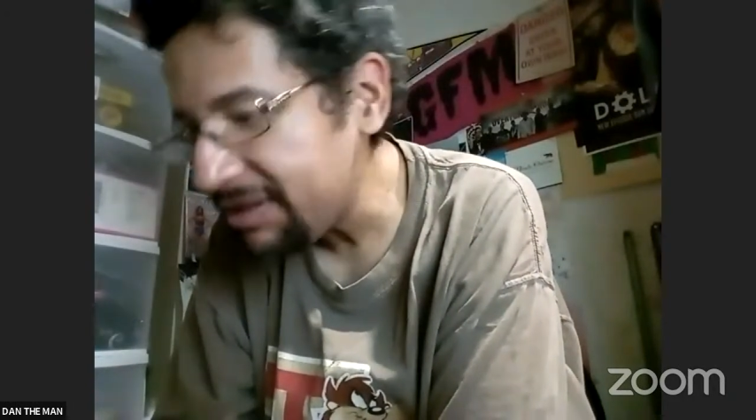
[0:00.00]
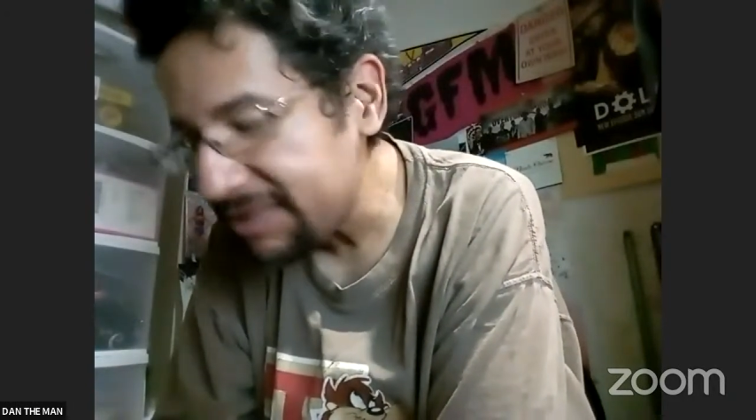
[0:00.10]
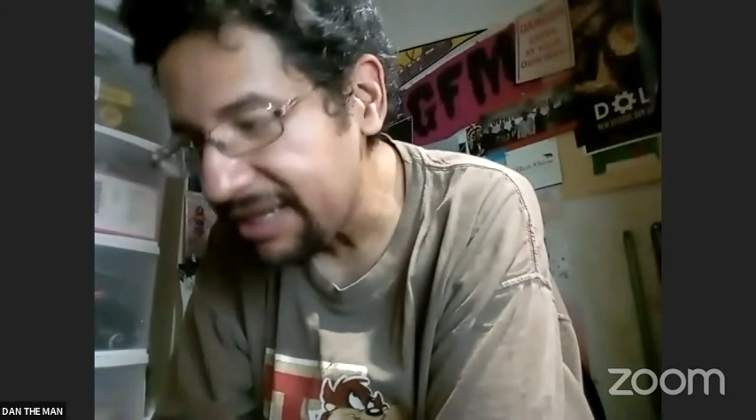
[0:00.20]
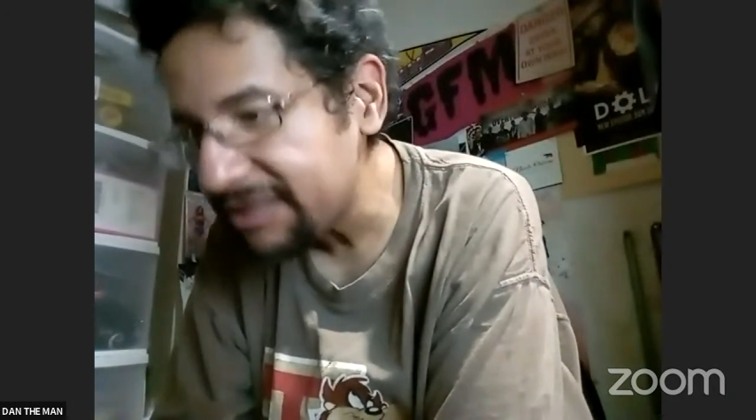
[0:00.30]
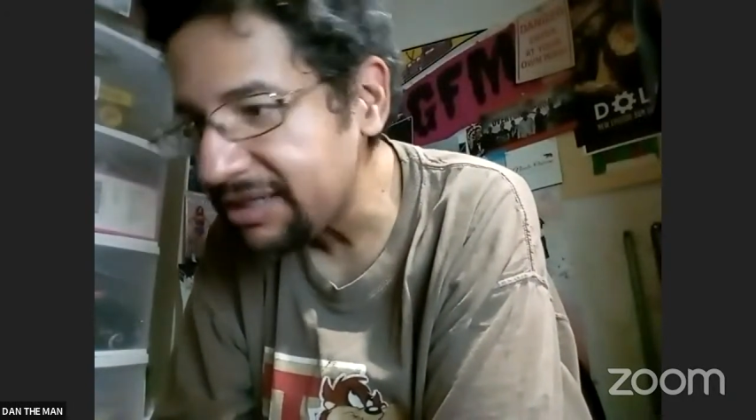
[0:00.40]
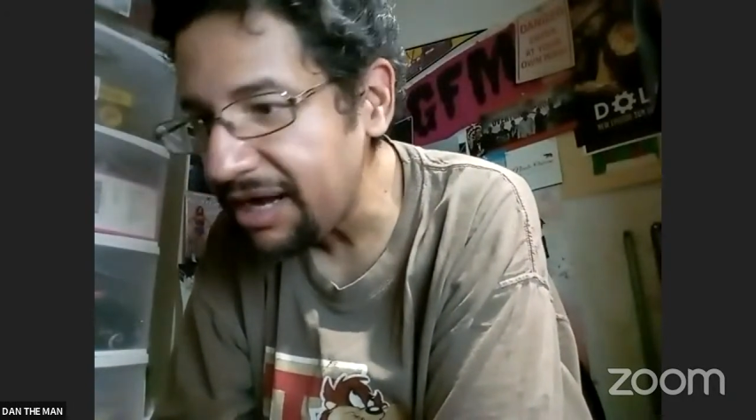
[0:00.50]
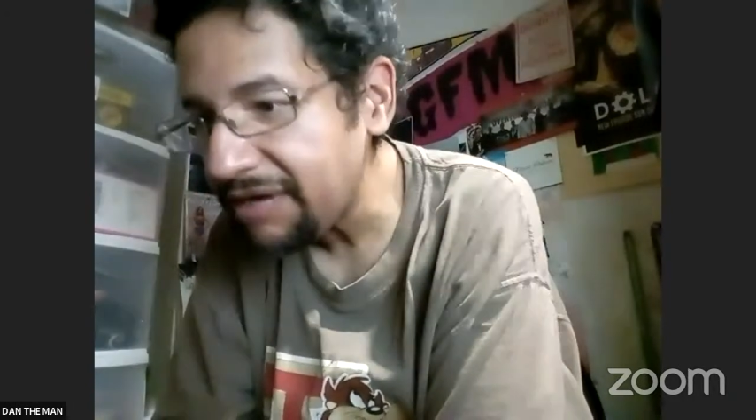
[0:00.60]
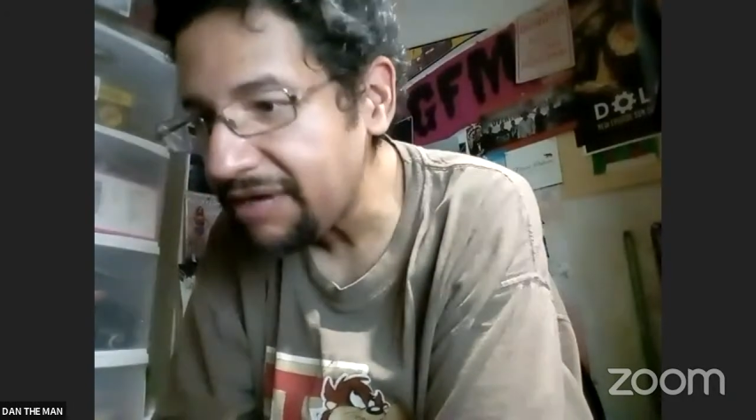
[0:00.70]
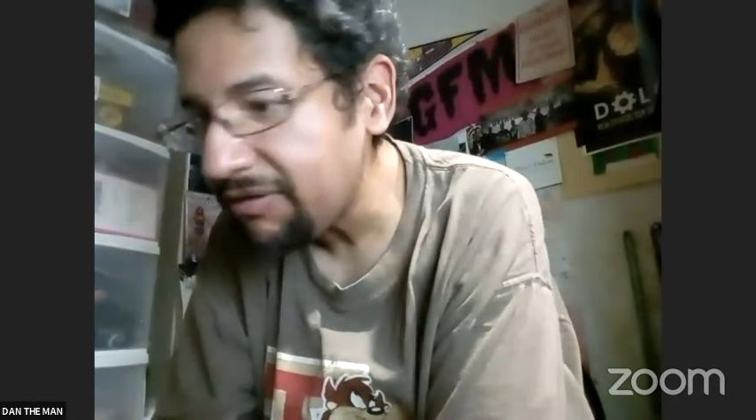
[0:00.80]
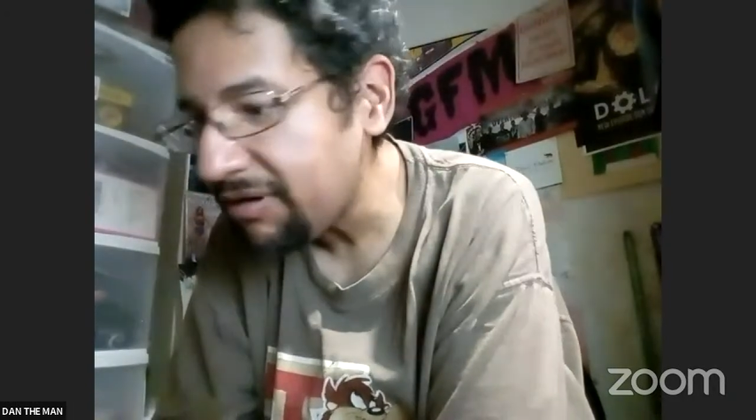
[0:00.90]

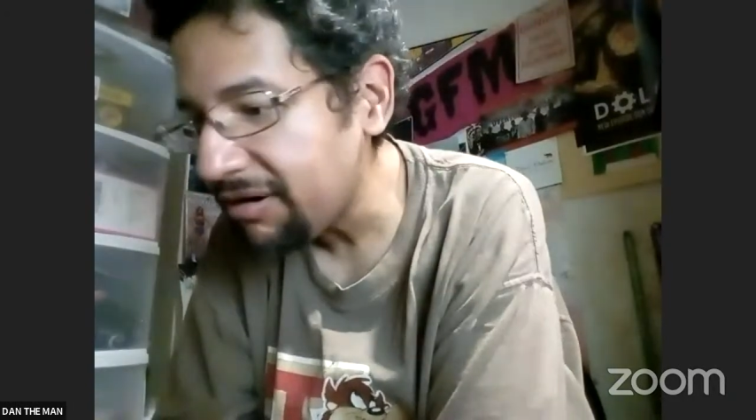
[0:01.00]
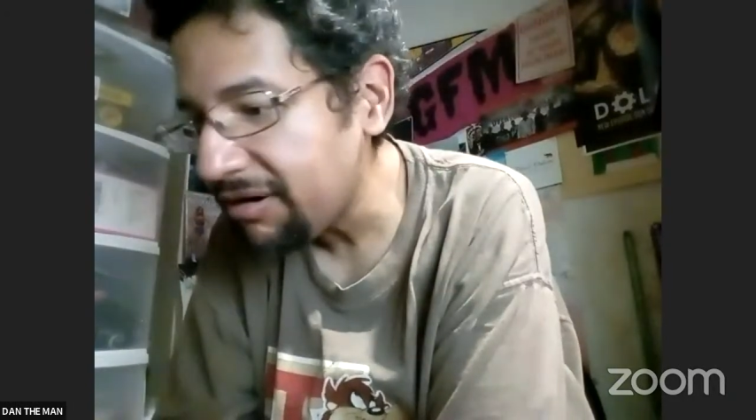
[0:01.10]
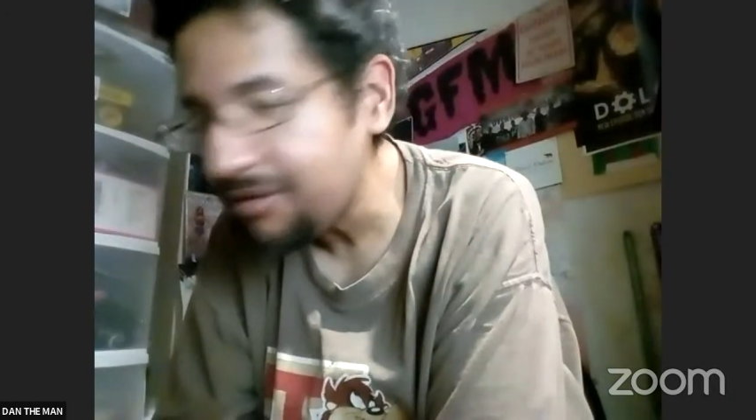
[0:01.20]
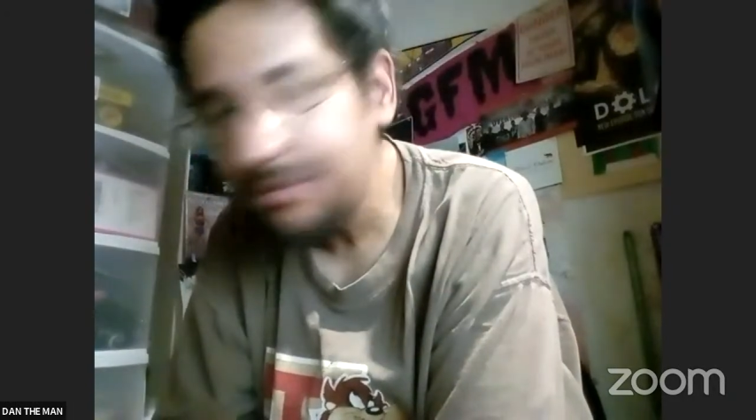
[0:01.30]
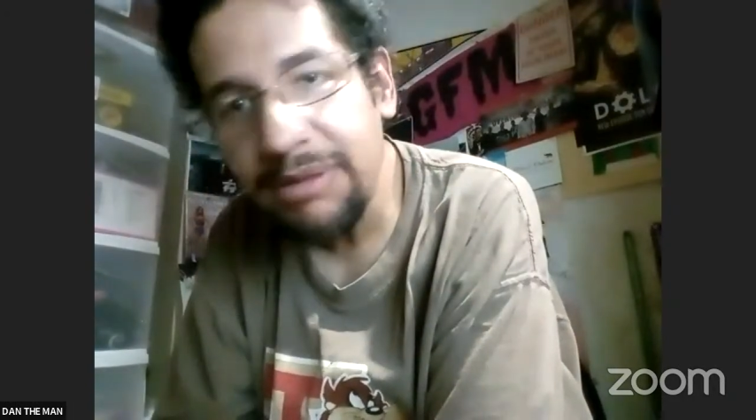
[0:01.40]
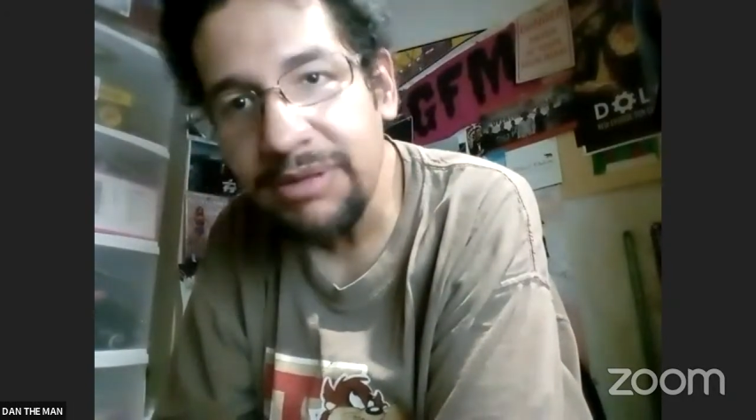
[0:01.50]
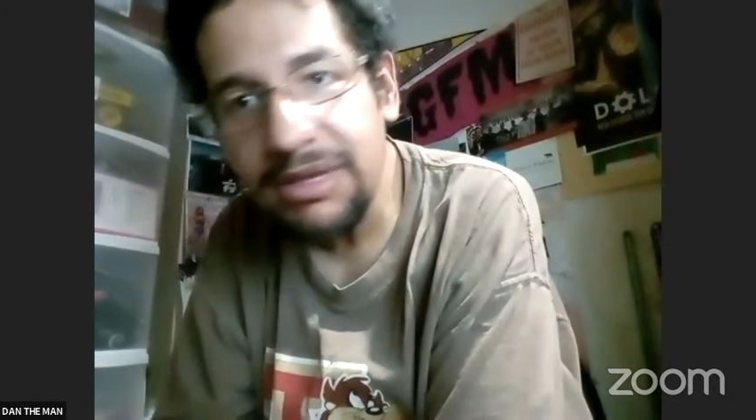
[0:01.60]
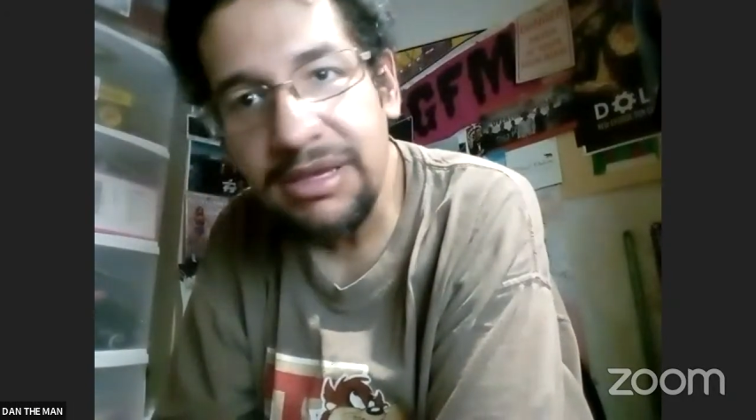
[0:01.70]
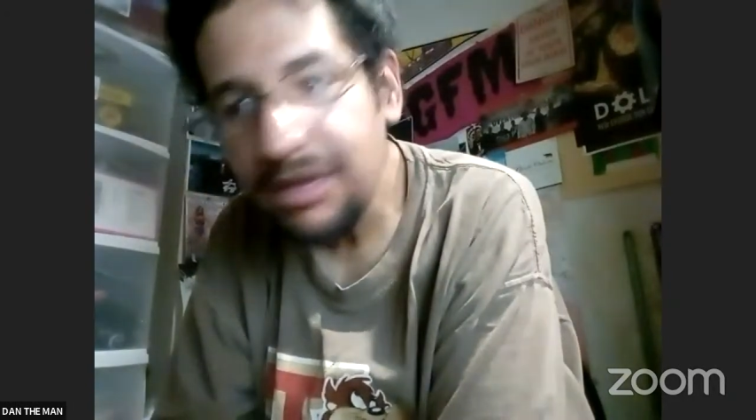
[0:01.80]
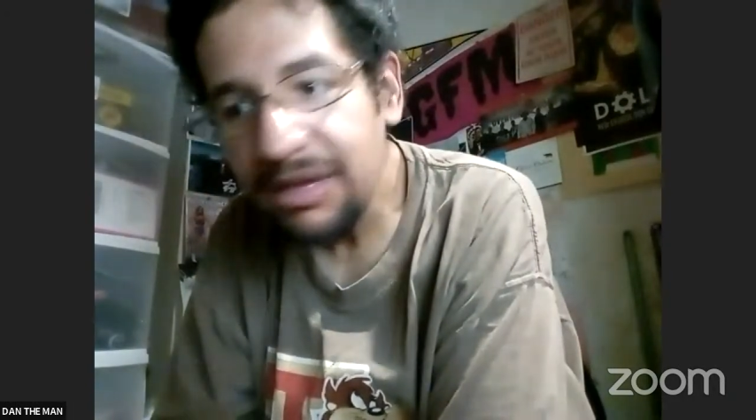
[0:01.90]
TikTok or maybe